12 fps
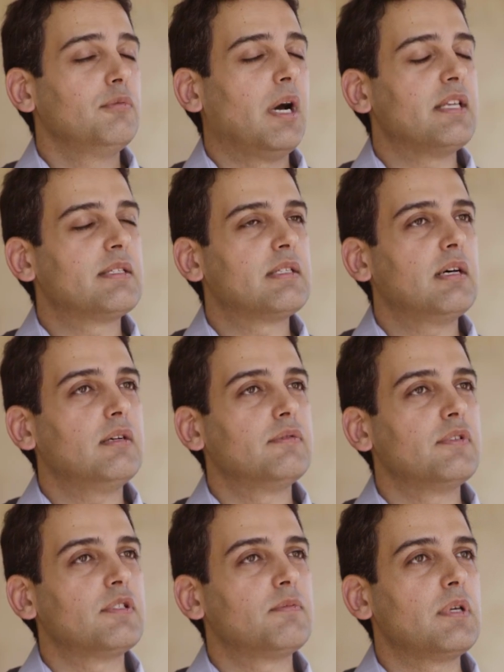to
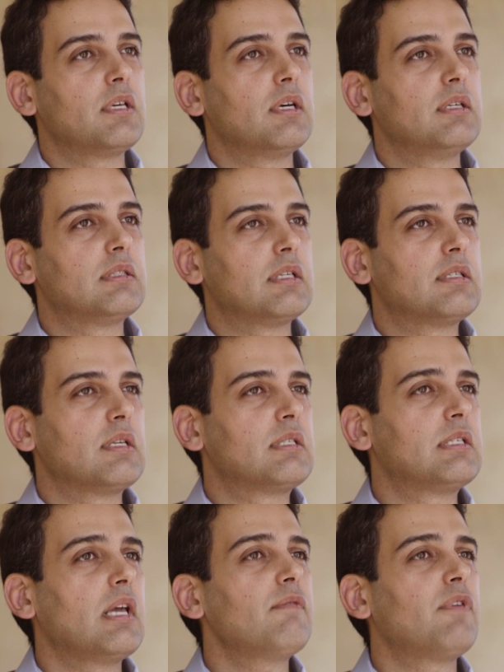myself is because it's a
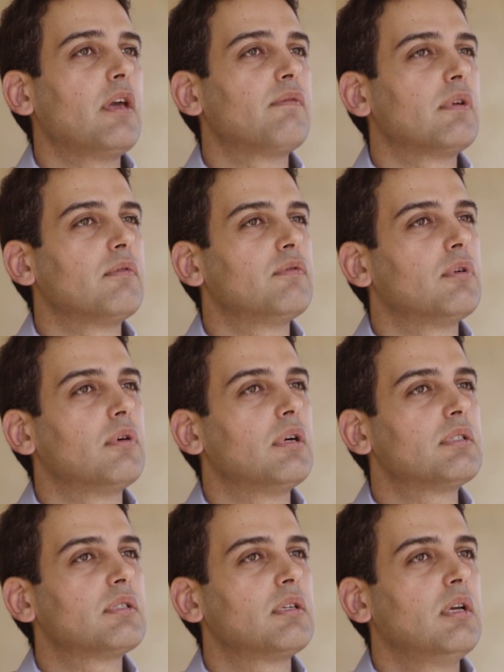safe haven for
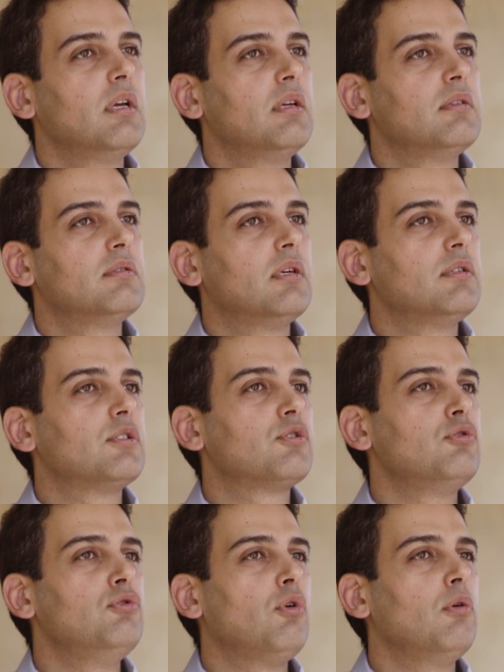us. There is
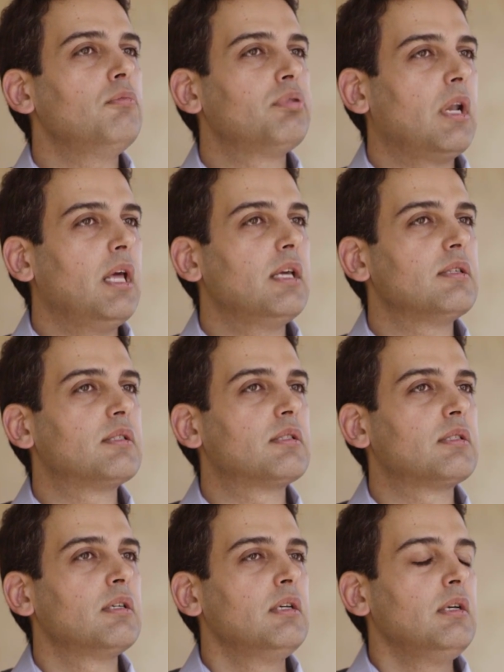no
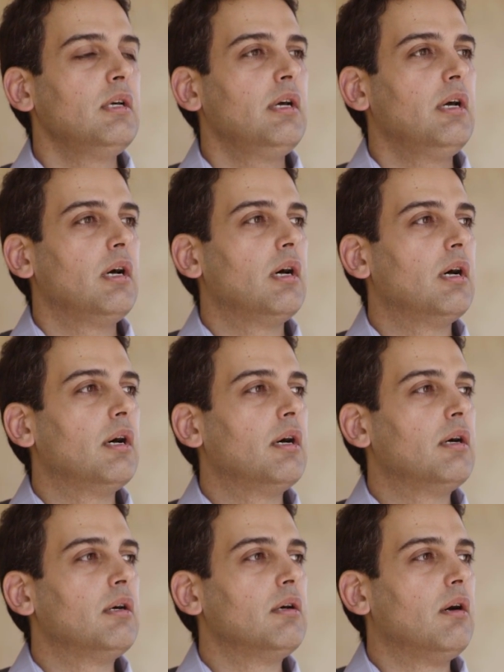place
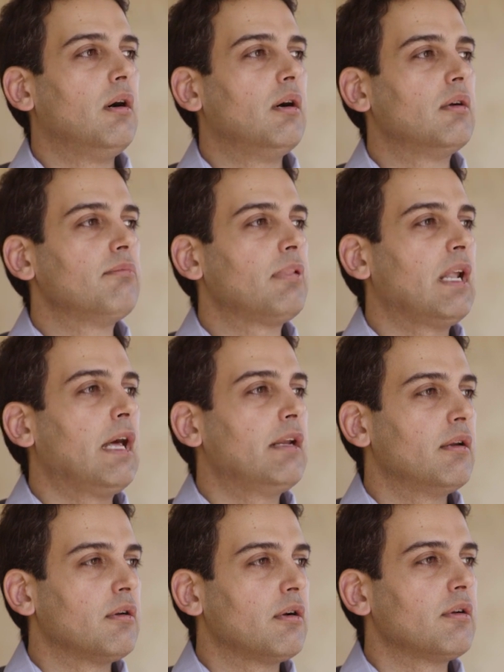on
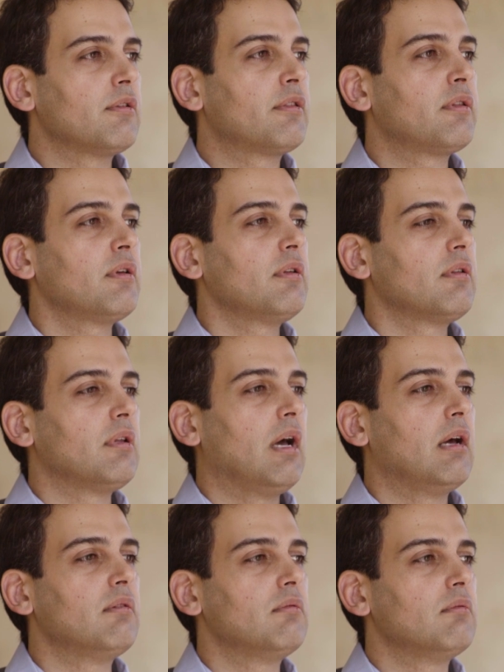planet Earth
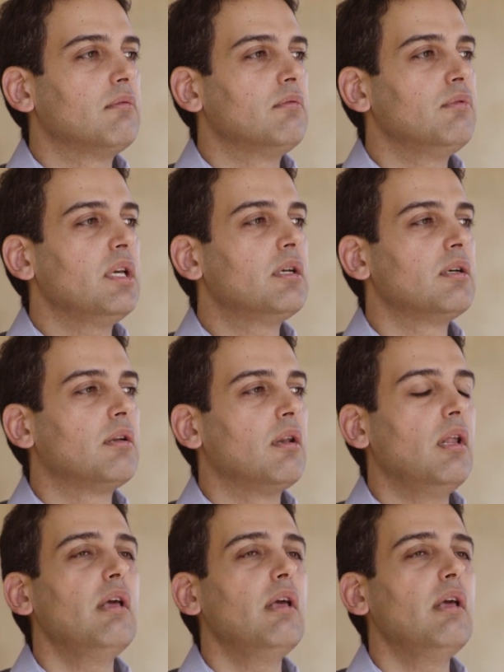that we could